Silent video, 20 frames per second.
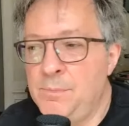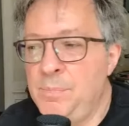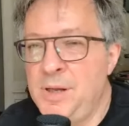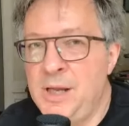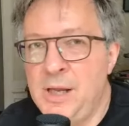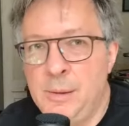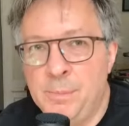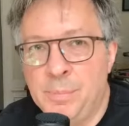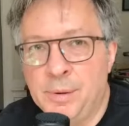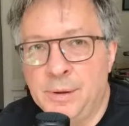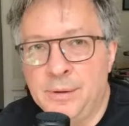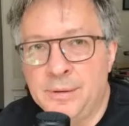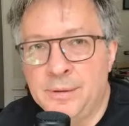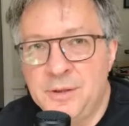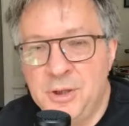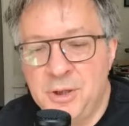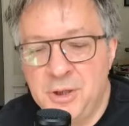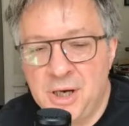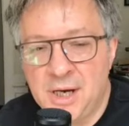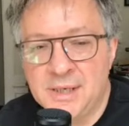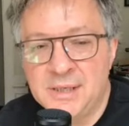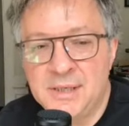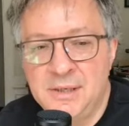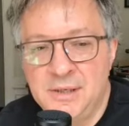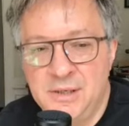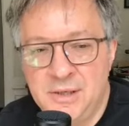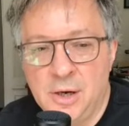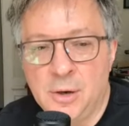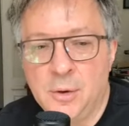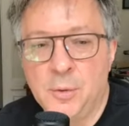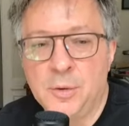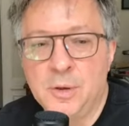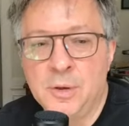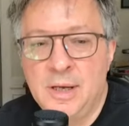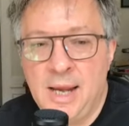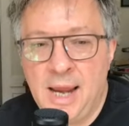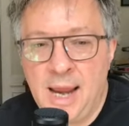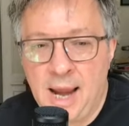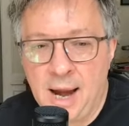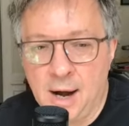people just don't
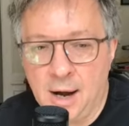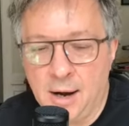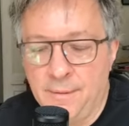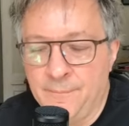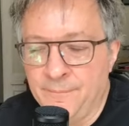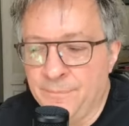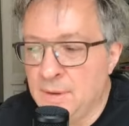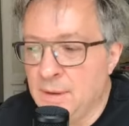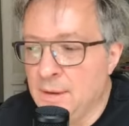care.